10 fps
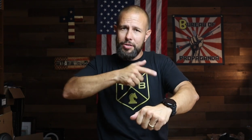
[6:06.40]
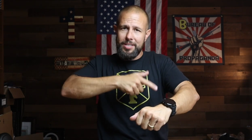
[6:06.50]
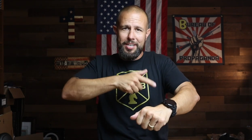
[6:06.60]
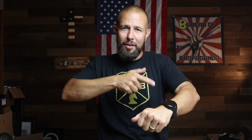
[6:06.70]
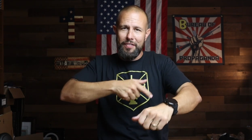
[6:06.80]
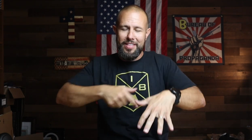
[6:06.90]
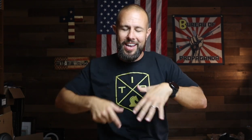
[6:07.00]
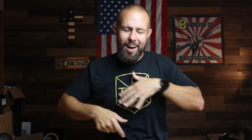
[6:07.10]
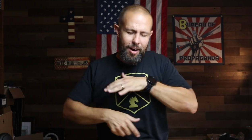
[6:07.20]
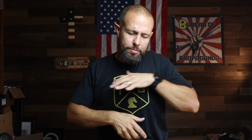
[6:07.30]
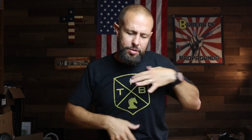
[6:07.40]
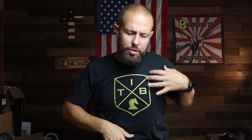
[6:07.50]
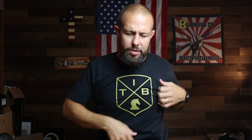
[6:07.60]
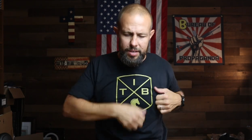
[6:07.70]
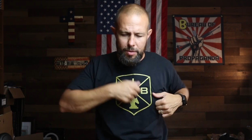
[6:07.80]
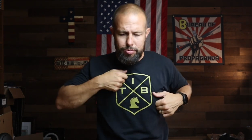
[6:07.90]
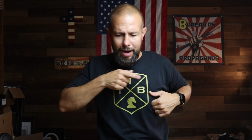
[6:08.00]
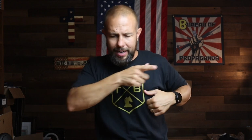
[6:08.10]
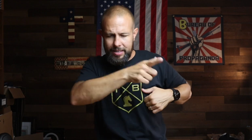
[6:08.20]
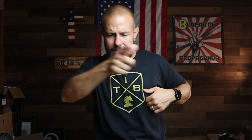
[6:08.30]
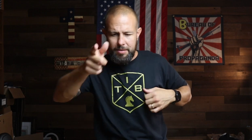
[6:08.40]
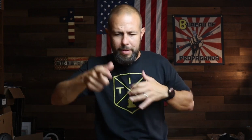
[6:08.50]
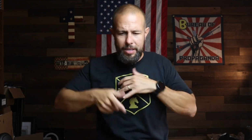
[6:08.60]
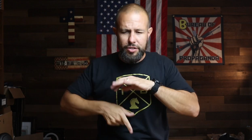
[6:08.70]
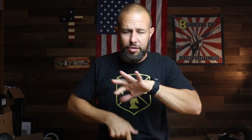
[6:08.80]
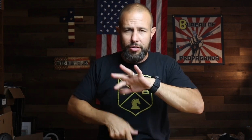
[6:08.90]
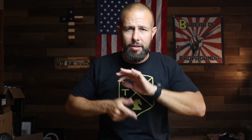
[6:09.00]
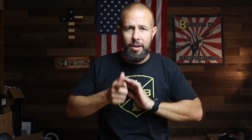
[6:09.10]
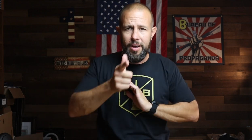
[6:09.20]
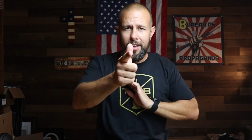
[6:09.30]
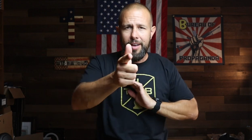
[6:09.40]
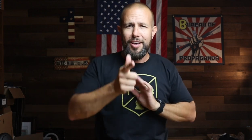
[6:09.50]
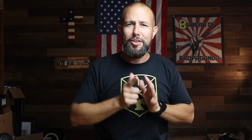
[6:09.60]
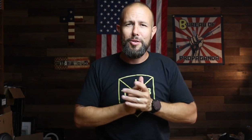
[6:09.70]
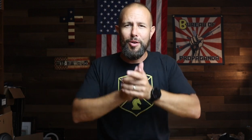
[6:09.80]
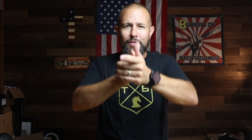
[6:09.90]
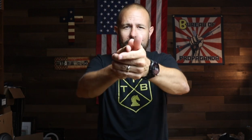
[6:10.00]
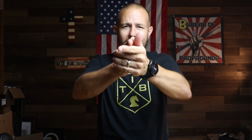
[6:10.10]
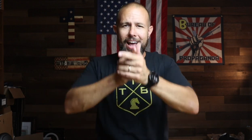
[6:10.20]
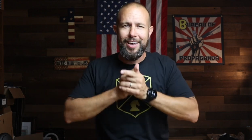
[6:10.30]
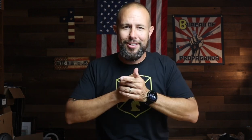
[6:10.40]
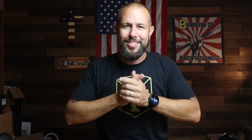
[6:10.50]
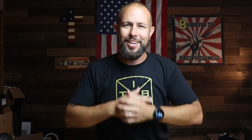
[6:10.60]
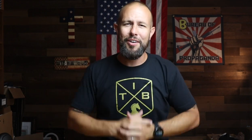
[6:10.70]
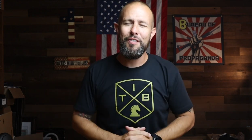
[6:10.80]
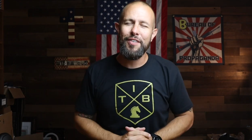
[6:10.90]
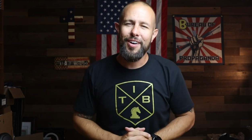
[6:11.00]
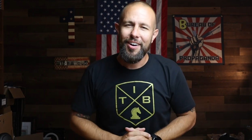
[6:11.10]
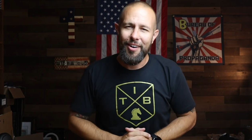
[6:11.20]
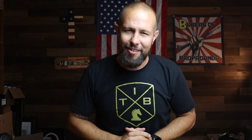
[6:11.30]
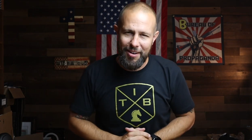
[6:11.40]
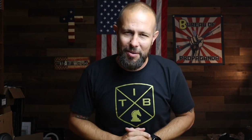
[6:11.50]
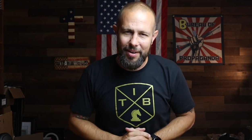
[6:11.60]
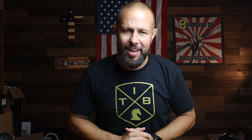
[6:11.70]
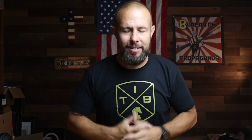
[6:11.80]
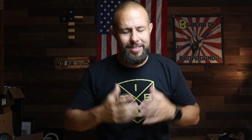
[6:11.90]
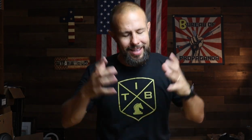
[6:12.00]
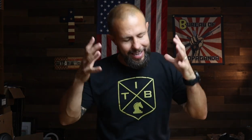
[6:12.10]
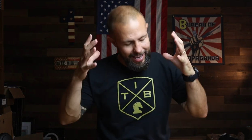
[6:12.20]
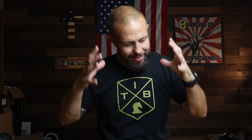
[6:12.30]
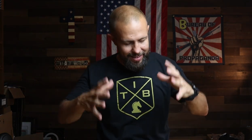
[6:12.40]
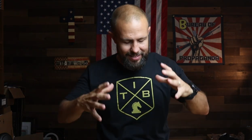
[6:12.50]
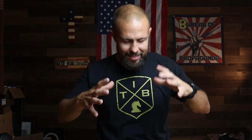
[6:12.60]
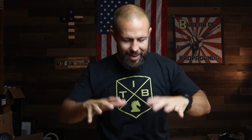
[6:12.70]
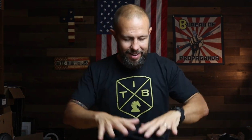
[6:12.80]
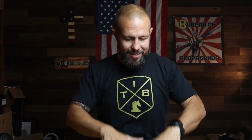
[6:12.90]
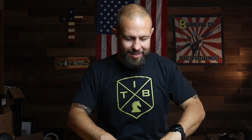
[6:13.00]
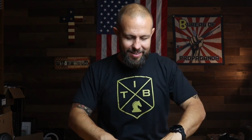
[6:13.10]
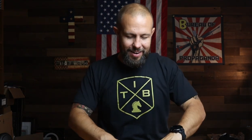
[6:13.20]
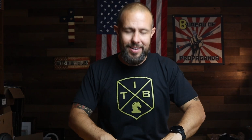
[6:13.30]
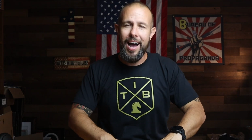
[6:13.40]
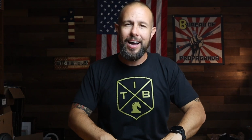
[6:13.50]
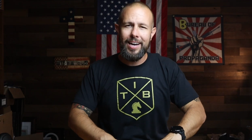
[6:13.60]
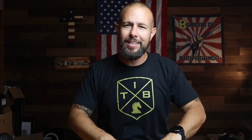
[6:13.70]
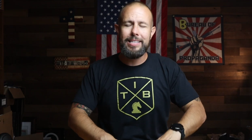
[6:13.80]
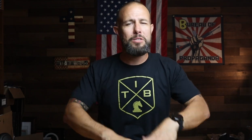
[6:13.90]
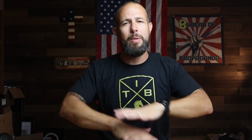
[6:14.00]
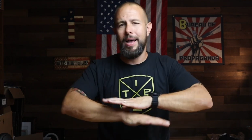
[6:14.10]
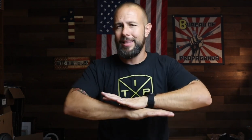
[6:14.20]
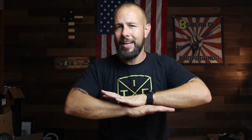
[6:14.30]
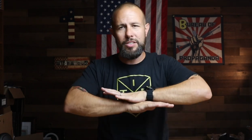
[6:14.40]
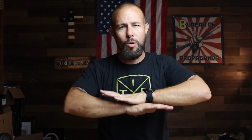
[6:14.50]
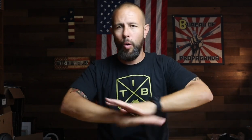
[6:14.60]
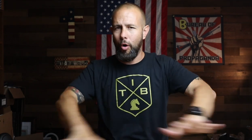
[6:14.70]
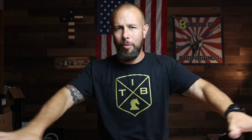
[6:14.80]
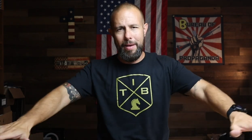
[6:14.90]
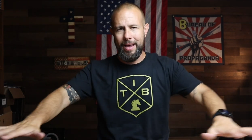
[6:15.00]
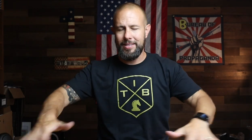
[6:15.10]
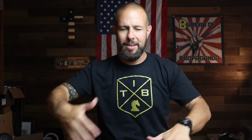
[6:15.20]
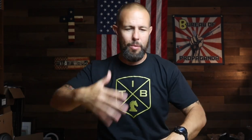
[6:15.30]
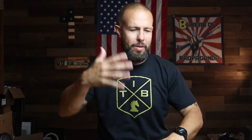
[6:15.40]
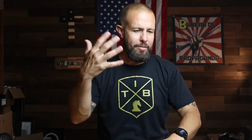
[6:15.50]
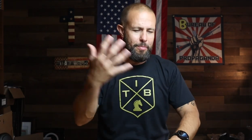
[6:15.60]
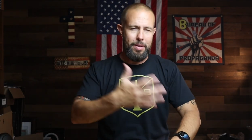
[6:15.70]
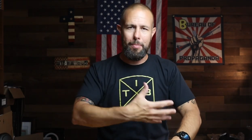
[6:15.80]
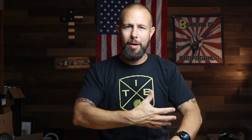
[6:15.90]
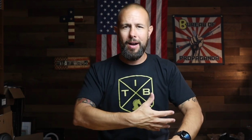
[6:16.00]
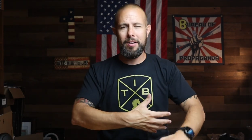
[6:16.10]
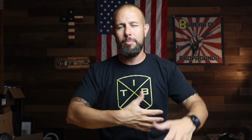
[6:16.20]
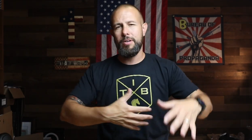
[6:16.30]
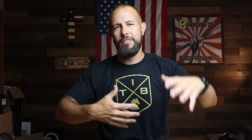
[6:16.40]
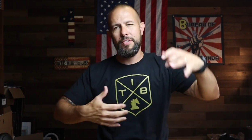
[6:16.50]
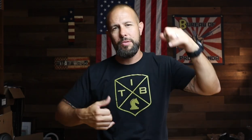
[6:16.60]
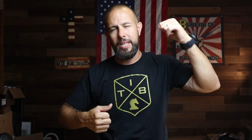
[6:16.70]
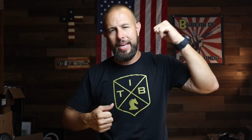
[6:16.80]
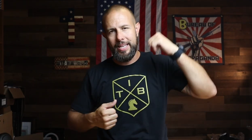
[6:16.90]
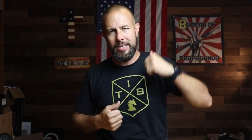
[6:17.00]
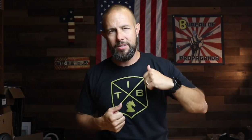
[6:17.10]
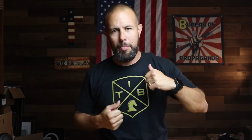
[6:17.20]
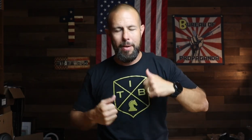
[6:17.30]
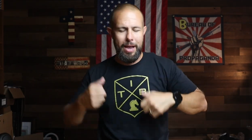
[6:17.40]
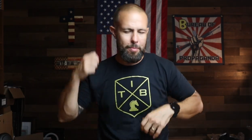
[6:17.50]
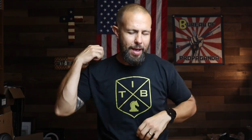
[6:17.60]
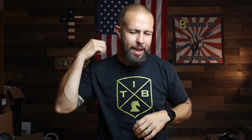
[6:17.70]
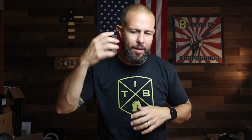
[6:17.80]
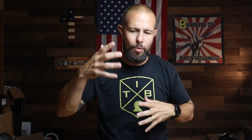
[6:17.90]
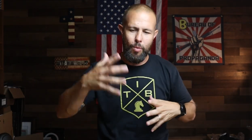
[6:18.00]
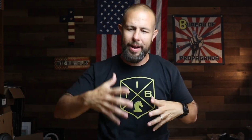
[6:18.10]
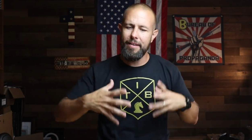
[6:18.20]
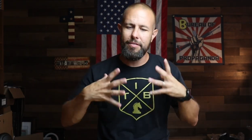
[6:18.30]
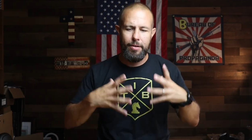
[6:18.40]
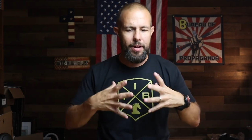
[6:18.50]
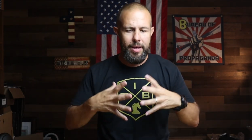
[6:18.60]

yourself in the arm. So you need to practice to make sure you don't flag yourself or anyone else. And again, that's not a knock on this bag. That's how all bags are, whether it be a pocketbook for you ladies or backpack or whatever.